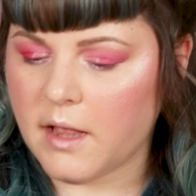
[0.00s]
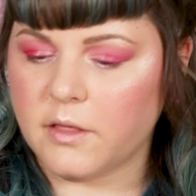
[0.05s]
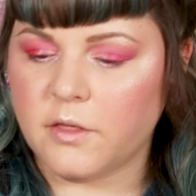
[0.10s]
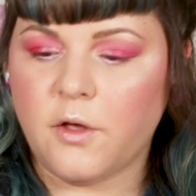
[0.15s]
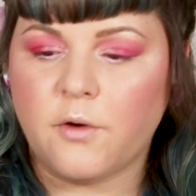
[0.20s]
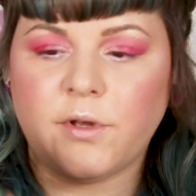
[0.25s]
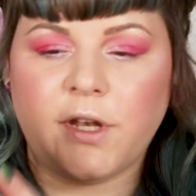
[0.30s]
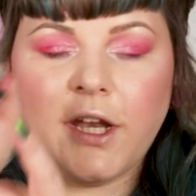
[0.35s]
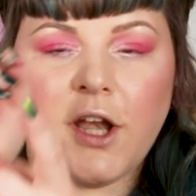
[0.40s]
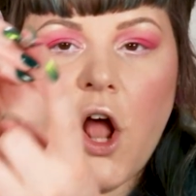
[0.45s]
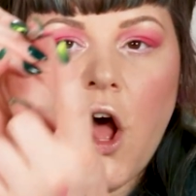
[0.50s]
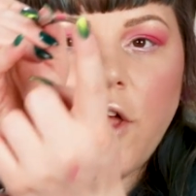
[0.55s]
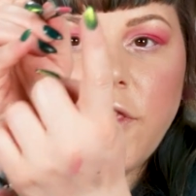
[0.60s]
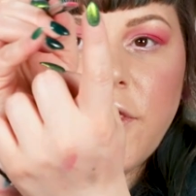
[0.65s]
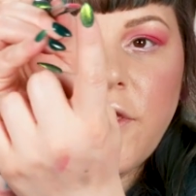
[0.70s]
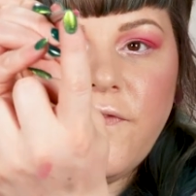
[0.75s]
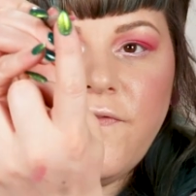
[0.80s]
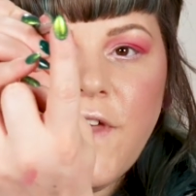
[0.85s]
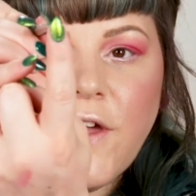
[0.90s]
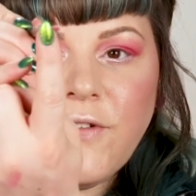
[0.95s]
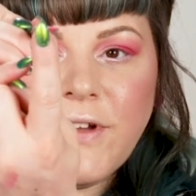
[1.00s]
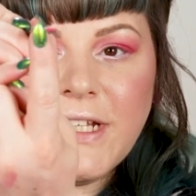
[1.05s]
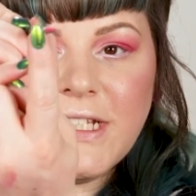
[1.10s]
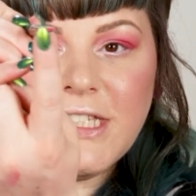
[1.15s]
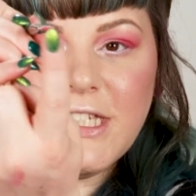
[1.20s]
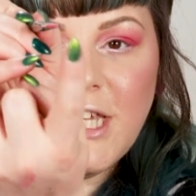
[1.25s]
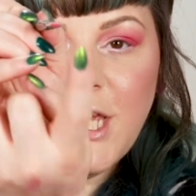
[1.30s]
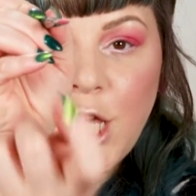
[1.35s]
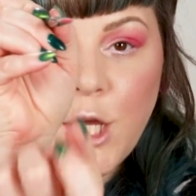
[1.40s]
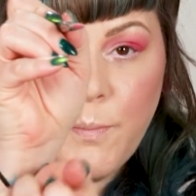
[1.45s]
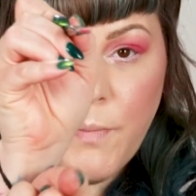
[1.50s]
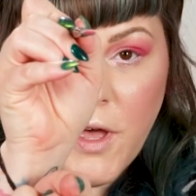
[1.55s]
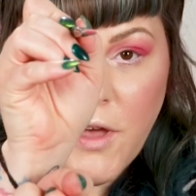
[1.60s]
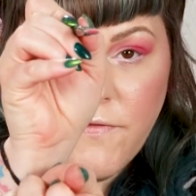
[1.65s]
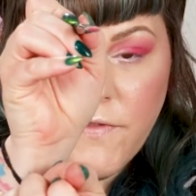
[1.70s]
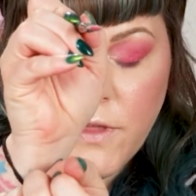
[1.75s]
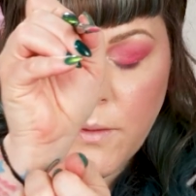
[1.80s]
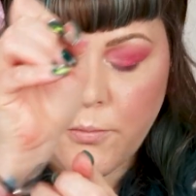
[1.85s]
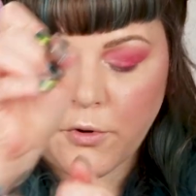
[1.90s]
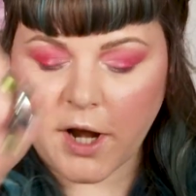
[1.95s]
load it on the very tip
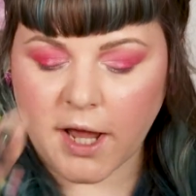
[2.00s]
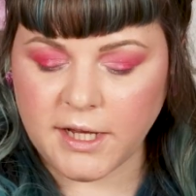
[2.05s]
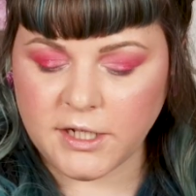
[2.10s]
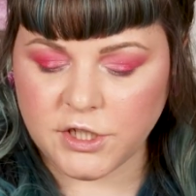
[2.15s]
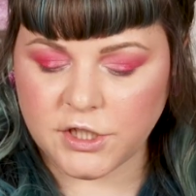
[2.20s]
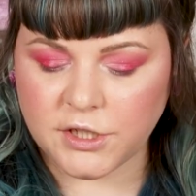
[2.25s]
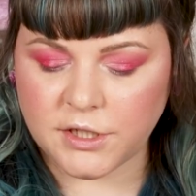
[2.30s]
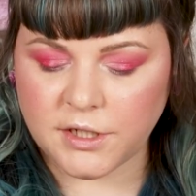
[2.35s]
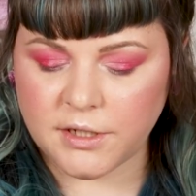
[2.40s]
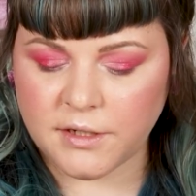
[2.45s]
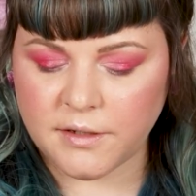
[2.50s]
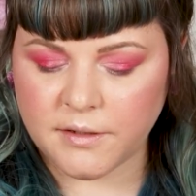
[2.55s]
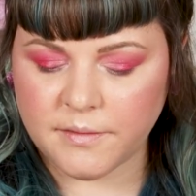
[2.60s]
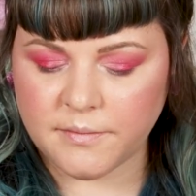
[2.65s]
of the brush,